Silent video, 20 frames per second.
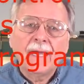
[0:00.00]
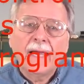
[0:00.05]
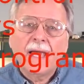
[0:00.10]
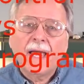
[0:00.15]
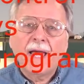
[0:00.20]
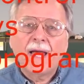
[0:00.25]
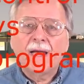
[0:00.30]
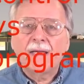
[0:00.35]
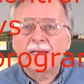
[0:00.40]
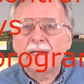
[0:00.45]

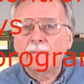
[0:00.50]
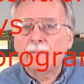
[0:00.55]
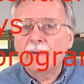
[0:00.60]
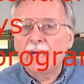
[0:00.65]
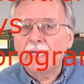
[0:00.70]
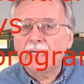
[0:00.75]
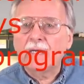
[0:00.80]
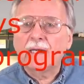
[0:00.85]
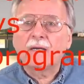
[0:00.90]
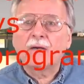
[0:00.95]
and it
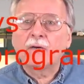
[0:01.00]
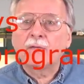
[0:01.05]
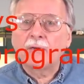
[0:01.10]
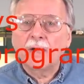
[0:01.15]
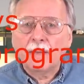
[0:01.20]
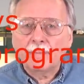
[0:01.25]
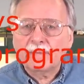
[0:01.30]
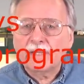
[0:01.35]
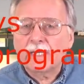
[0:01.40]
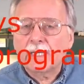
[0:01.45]
might get
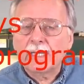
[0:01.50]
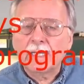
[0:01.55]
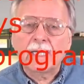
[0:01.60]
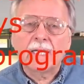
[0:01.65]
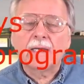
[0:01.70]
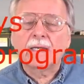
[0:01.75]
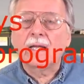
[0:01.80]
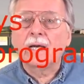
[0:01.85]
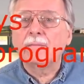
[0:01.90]
corrupted and end